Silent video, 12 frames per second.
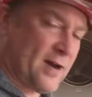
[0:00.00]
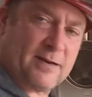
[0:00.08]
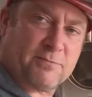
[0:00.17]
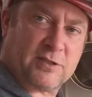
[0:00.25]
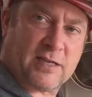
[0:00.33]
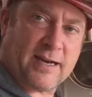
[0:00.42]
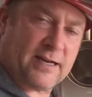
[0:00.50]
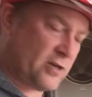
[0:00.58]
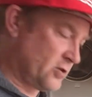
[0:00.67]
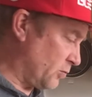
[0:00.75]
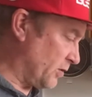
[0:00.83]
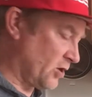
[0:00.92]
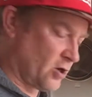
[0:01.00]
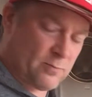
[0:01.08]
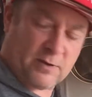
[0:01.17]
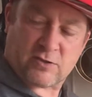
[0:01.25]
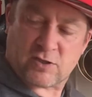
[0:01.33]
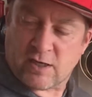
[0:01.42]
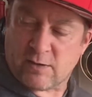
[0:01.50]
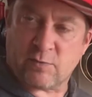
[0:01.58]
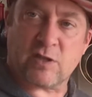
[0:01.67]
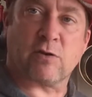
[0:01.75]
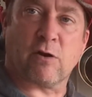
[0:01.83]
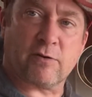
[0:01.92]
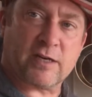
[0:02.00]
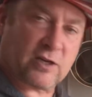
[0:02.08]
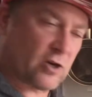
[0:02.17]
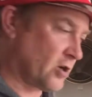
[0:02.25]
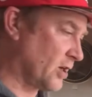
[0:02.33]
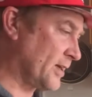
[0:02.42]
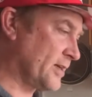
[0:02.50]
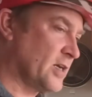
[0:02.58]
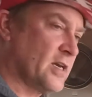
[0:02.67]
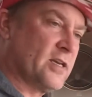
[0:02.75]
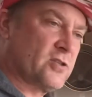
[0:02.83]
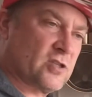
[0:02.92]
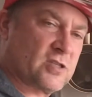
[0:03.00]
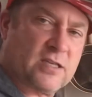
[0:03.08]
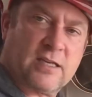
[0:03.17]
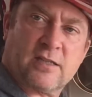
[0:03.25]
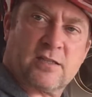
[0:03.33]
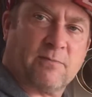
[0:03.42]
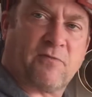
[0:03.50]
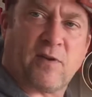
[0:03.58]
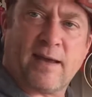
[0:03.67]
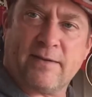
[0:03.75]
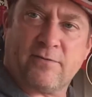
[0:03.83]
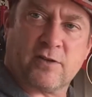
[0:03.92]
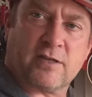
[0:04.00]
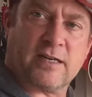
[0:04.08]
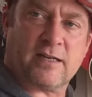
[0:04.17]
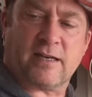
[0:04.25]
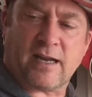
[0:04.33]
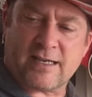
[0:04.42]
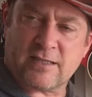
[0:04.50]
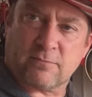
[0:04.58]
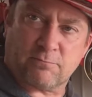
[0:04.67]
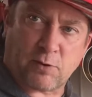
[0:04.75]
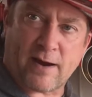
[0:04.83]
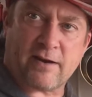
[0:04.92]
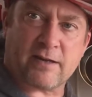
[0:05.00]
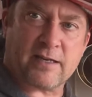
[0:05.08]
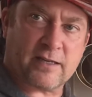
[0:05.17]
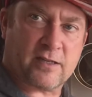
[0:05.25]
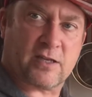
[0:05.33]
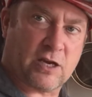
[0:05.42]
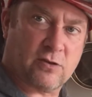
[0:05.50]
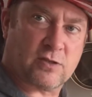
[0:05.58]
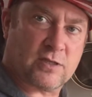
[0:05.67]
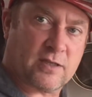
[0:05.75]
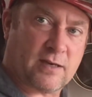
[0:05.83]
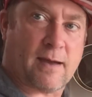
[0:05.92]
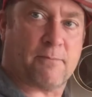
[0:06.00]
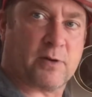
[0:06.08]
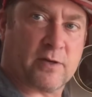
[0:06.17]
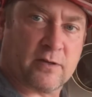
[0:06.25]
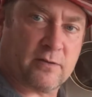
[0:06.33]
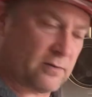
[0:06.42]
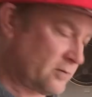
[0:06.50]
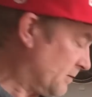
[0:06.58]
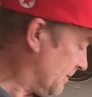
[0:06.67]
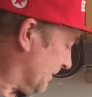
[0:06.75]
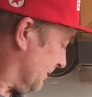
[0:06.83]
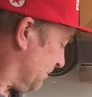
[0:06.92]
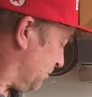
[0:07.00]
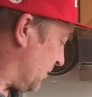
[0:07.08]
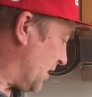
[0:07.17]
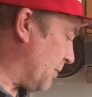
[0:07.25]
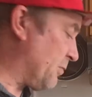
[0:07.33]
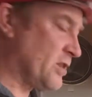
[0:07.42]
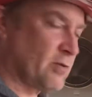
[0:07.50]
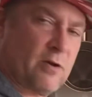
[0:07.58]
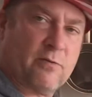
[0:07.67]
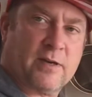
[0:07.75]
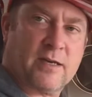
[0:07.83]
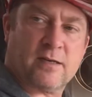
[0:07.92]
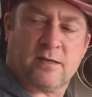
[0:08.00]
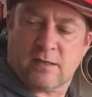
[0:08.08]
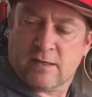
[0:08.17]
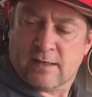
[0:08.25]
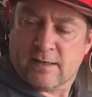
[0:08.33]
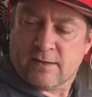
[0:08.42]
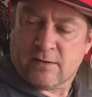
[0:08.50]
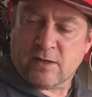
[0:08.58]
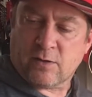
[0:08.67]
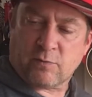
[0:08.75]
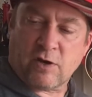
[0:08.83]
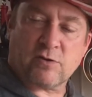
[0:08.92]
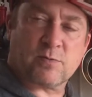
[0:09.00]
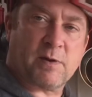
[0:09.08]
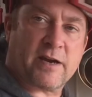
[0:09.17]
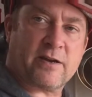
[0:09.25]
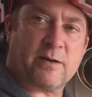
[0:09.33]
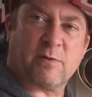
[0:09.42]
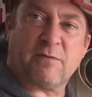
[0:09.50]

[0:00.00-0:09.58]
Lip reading: the potatoes. When they're almost done, we throw in the garlic just to get some flavor, get it nice and brown and get it toasted, not burnt. Then we throw in the rosemary and we